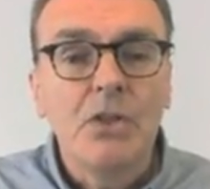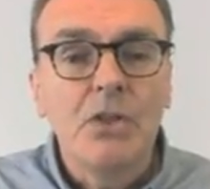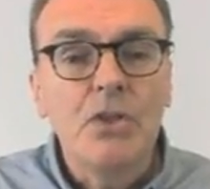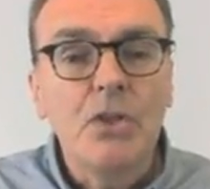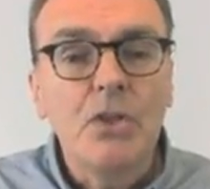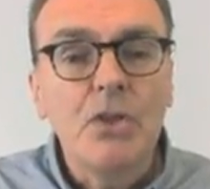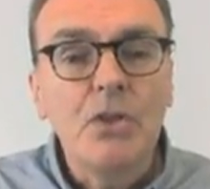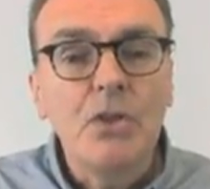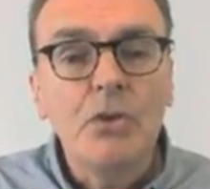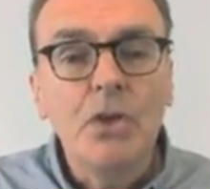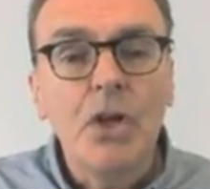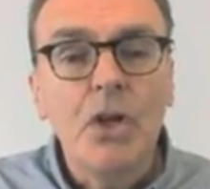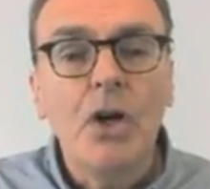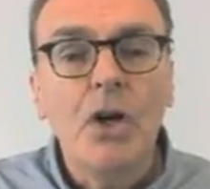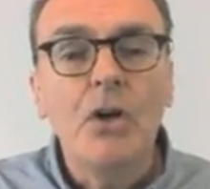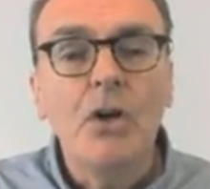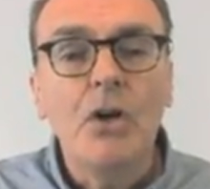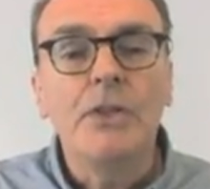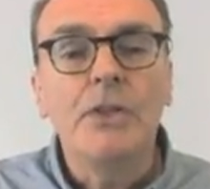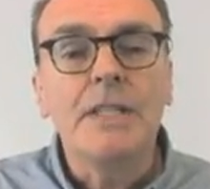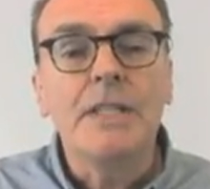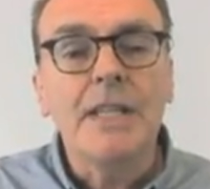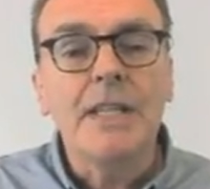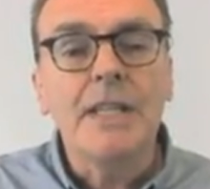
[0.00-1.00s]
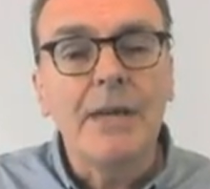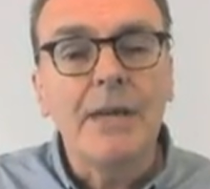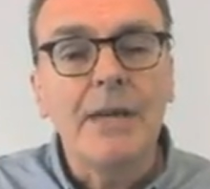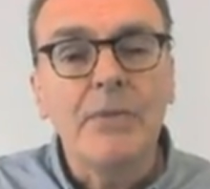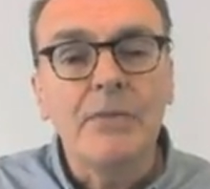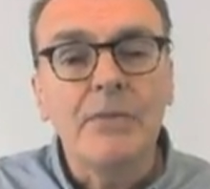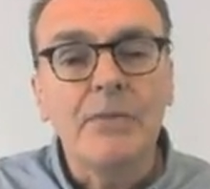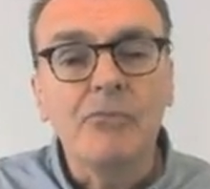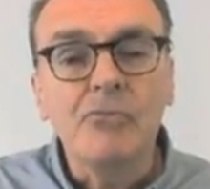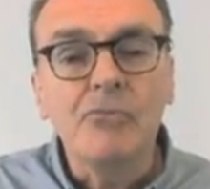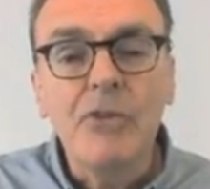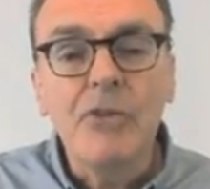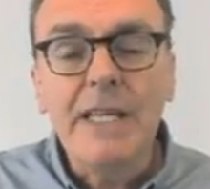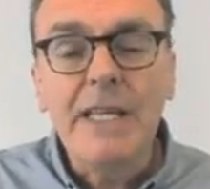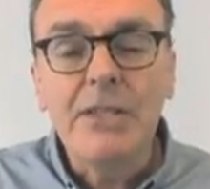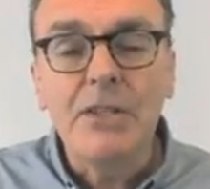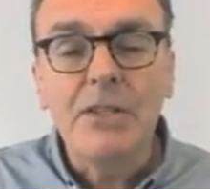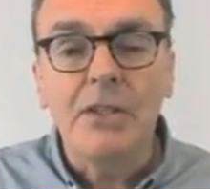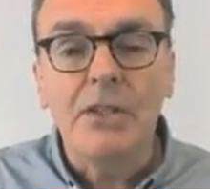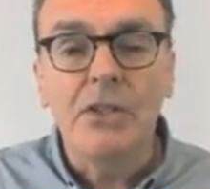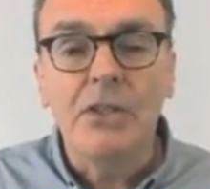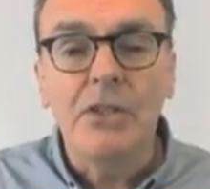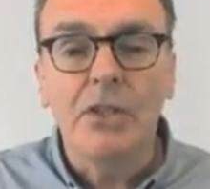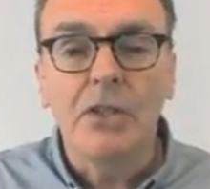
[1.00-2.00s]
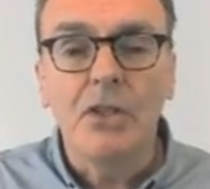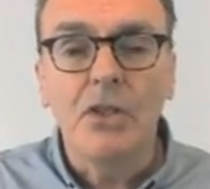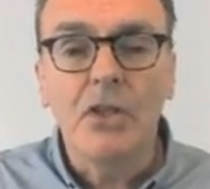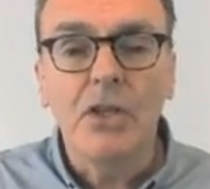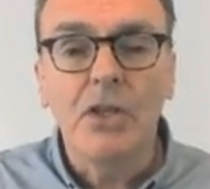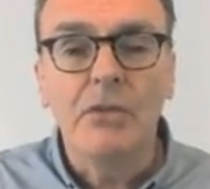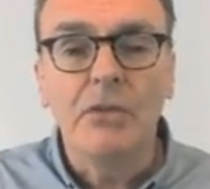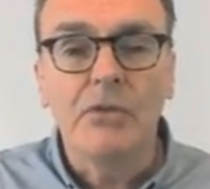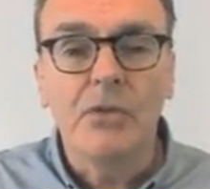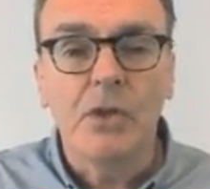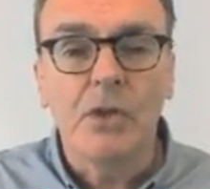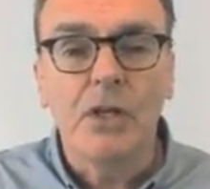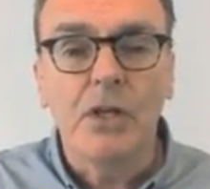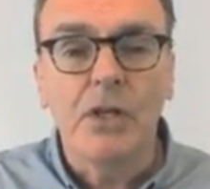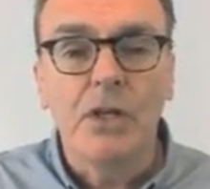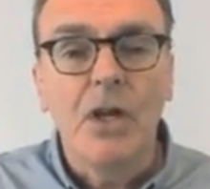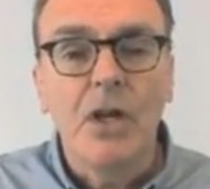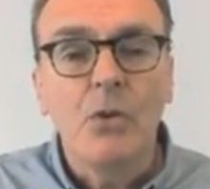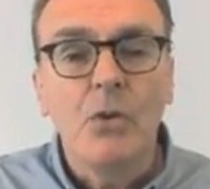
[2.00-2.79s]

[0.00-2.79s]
Do you know the type of reader you're looking for?